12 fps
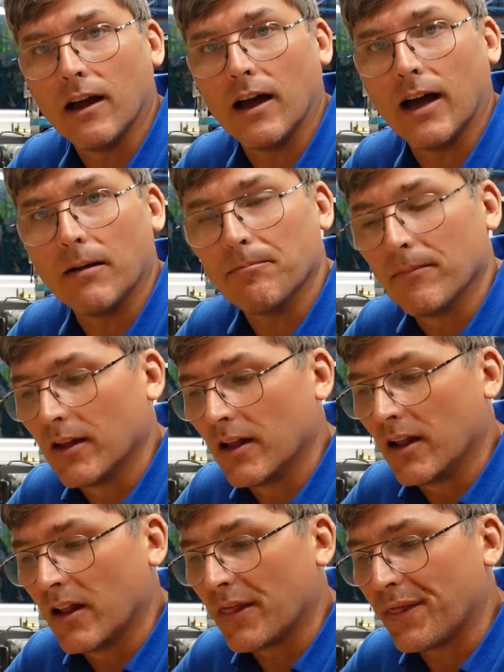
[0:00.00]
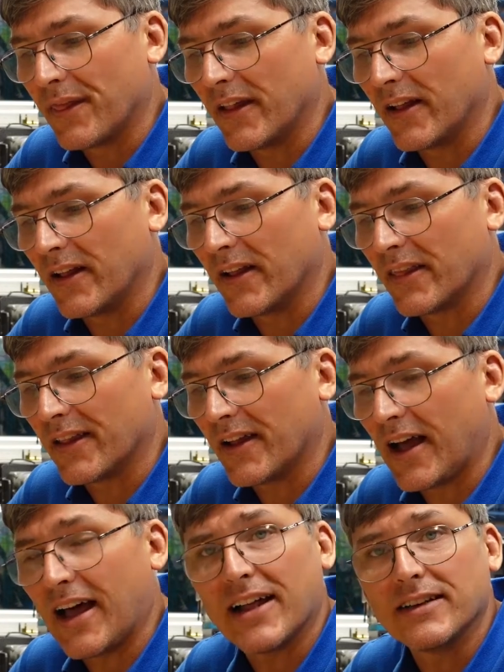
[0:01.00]

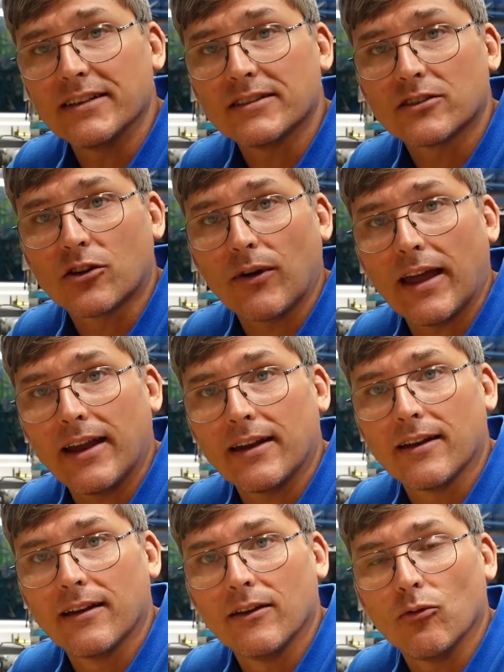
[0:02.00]
The hardness grade